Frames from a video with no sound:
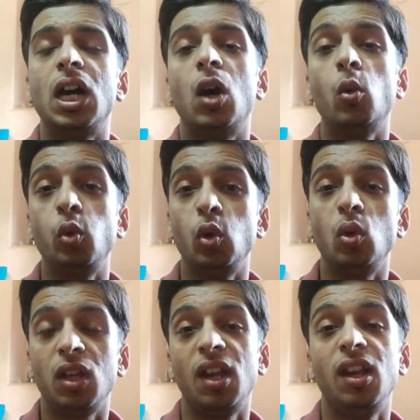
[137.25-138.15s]
how you
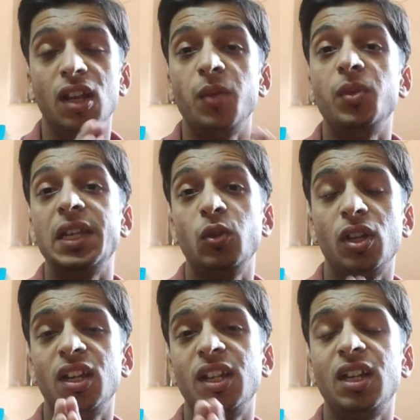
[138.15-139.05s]
can i mean you
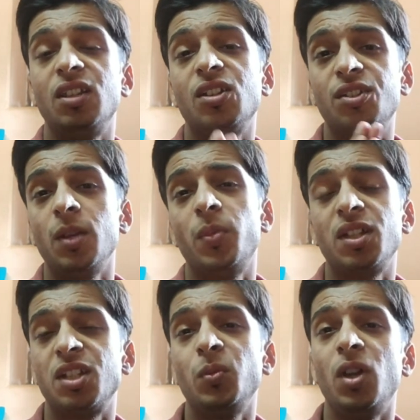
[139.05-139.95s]
can get the step
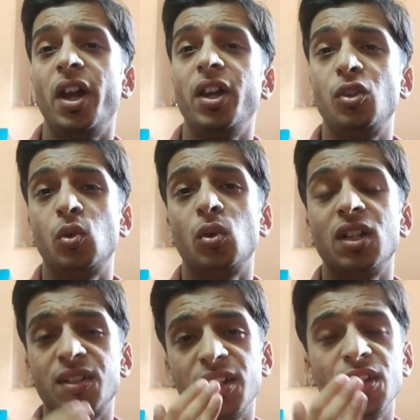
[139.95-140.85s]
by step guide to
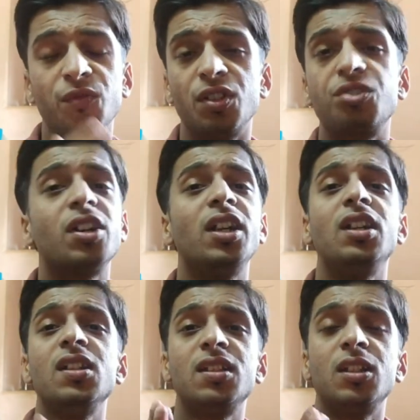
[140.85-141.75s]
understanding first
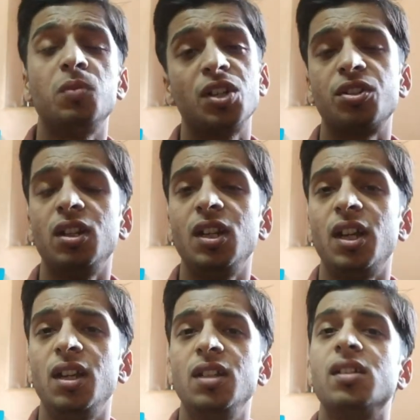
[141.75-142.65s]
kindness then mastering
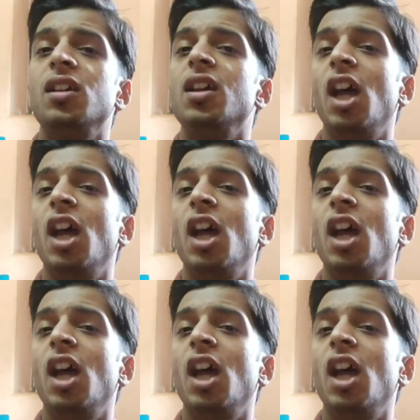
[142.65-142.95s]
kindness